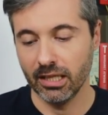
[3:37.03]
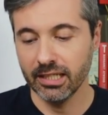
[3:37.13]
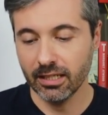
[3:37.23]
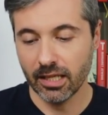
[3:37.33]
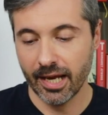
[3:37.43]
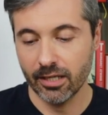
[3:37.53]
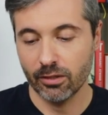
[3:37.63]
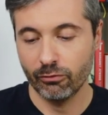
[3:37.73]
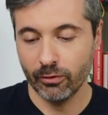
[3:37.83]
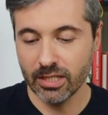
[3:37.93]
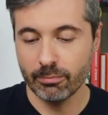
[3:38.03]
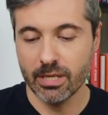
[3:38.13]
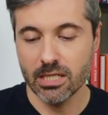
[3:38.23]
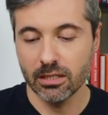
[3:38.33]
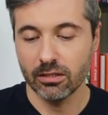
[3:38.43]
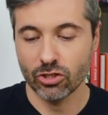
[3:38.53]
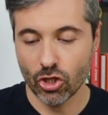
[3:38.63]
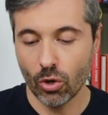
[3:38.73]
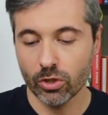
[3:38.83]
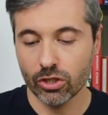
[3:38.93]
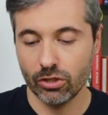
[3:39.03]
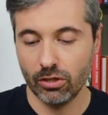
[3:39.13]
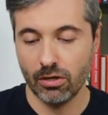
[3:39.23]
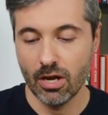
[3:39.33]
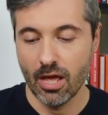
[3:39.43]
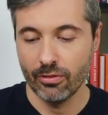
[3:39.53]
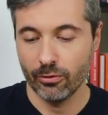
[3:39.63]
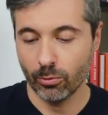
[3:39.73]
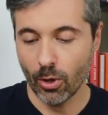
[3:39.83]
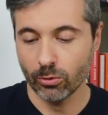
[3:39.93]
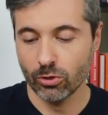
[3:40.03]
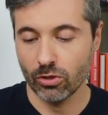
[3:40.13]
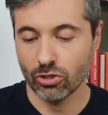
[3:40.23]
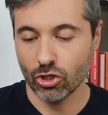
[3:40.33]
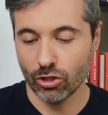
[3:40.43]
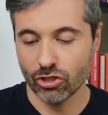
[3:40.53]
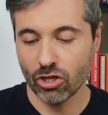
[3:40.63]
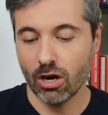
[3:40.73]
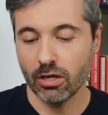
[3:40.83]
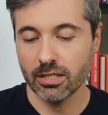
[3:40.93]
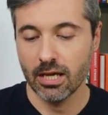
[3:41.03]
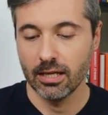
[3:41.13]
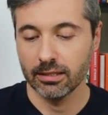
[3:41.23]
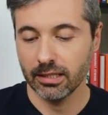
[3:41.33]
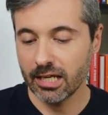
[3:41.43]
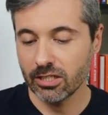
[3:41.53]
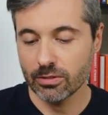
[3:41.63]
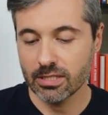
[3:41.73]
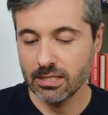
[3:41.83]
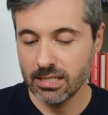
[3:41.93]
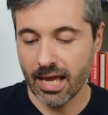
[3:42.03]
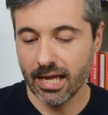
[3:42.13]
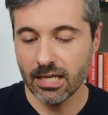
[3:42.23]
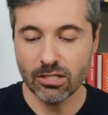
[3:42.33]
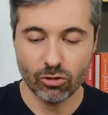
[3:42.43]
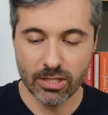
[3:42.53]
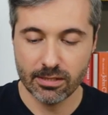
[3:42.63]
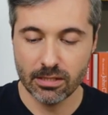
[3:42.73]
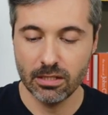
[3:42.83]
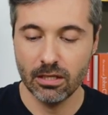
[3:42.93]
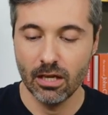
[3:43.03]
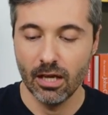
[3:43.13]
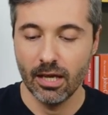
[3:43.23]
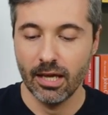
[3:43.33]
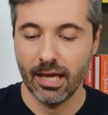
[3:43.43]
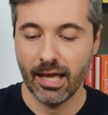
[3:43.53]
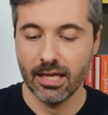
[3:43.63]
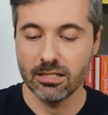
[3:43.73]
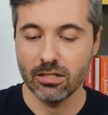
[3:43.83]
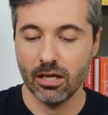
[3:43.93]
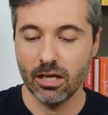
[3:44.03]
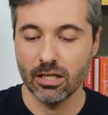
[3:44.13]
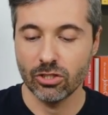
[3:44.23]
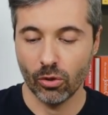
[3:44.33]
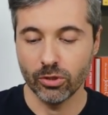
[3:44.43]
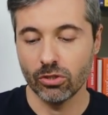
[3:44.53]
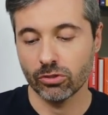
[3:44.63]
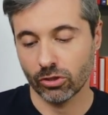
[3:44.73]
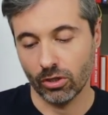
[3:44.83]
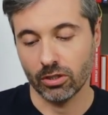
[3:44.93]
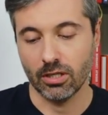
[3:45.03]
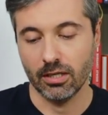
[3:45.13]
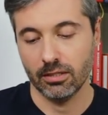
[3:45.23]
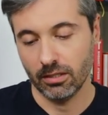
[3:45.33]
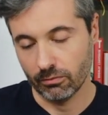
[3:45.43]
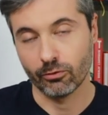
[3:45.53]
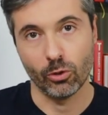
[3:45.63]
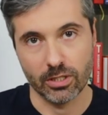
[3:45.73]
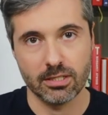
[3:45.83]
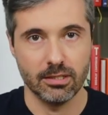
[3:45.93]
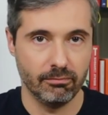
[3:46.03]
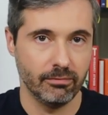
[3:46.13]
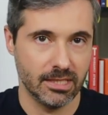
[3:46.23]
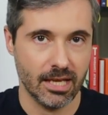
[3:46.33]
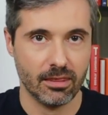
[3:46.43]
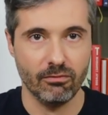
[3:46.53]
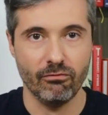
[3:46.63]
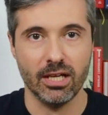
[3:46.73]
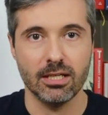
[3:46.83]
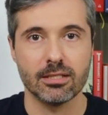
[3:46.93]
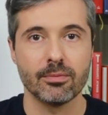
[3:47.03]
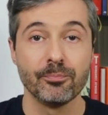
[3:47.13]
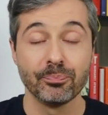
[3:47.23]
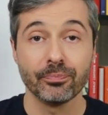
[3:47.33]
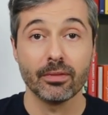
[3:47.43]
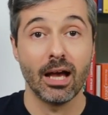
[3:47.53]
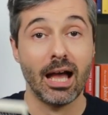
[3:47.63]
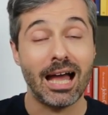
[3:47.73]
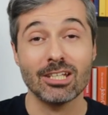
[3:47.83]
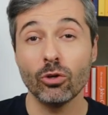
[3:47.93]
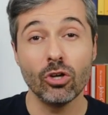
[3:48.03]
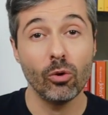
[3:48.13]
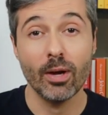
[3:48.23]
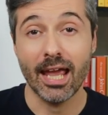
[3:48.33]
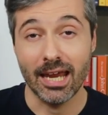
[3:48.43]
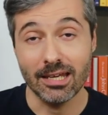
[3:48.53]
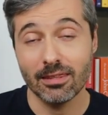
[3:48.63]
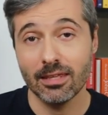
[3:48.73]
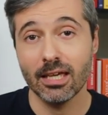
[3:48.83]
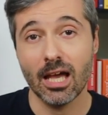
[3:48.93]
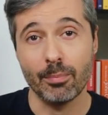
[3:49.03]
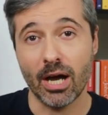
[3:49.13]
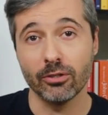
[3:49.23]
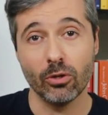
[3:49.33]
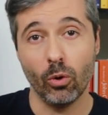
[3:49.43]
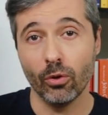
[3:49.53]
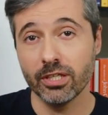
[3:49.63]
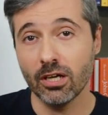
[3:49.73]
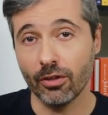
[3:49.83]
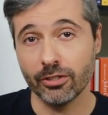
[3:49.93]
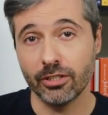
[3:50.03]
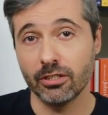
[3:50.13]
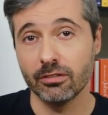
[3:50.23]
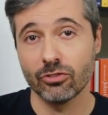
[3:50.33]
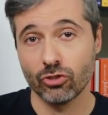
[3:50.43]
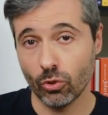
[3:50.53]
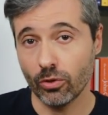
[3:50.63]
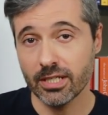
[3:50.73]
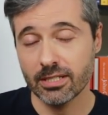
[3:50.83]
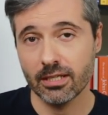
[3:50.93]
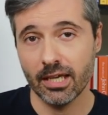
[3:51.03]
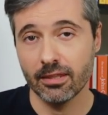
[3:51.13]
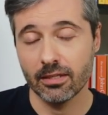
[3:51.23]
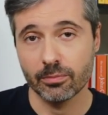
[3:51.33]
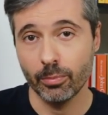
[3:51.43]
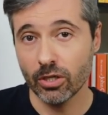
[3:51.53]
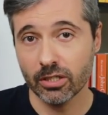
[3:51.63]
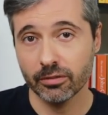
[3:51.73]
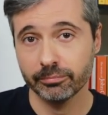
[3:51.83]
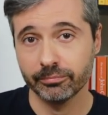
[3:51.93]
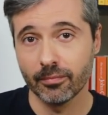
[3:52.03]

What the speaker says: Little Herr Friedman, The Joker, The Road to the Churchyard, Gladius Day, Tristan, and Tonio Kerga. Of course, Death in Venice. I don't know anything about all the other stories in this book,